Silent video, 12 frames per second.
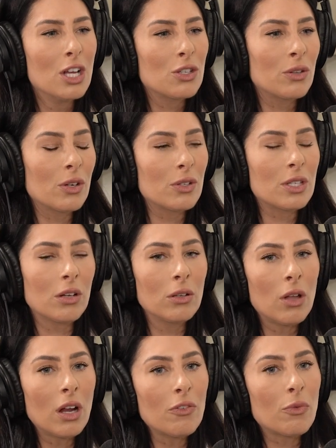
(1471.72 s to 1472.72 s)
So there's a
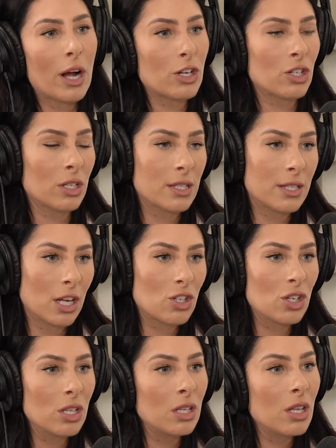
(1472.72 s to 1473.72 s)
lot of
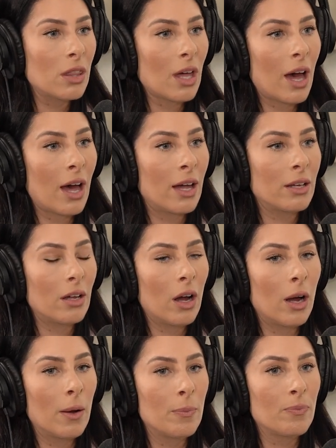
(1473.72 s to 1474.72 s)
rationalization that
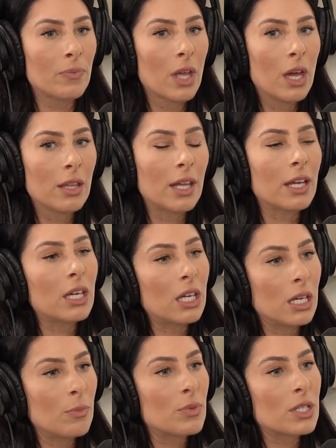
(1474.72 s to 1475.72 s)
that
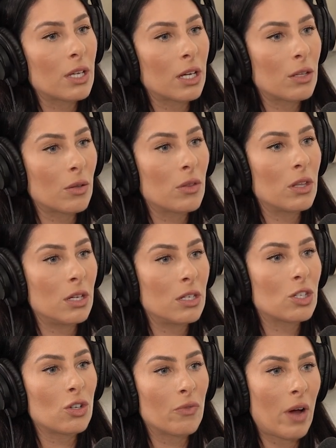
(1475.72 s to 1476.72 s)
keeps like the
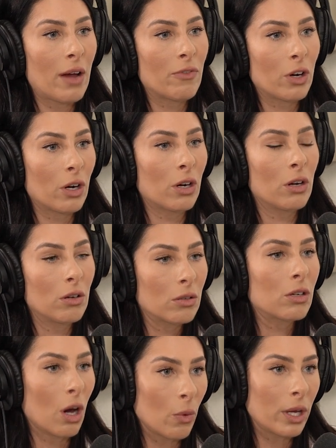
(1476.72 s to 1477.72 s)
survivor
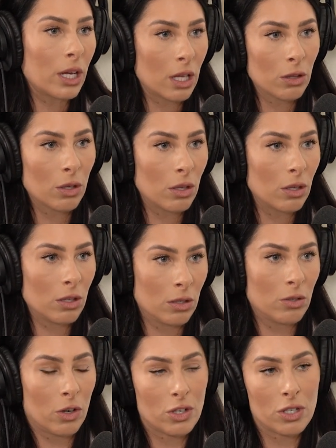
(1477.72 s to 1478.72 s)
going in the
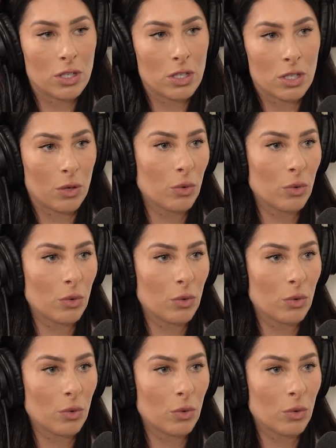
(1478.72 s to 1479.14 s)
narcissistic